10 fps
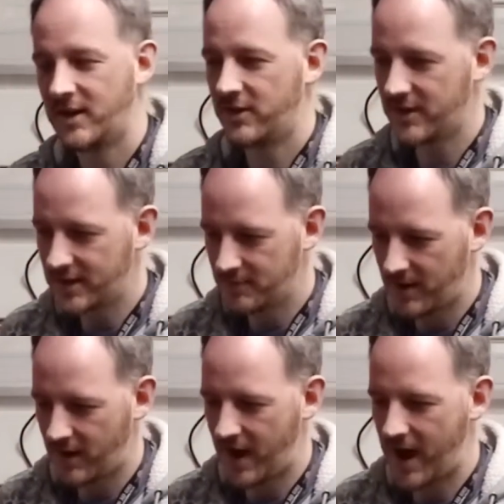thinking
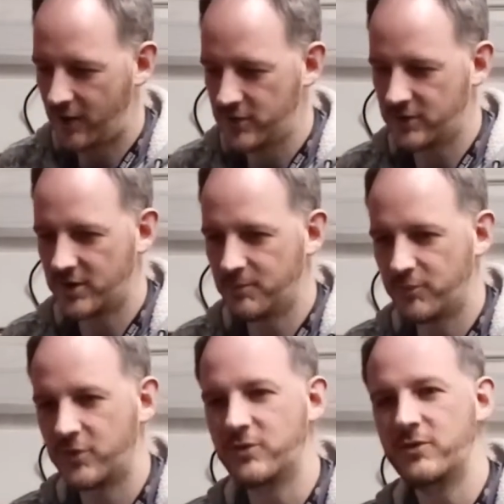about how you can
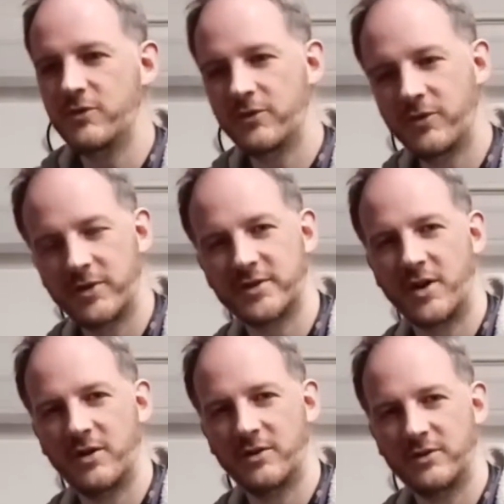improve the
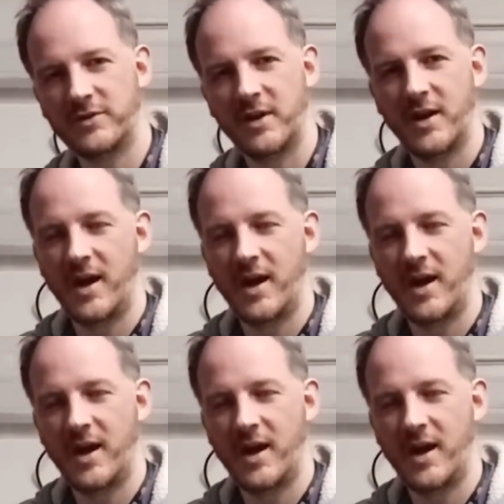songs,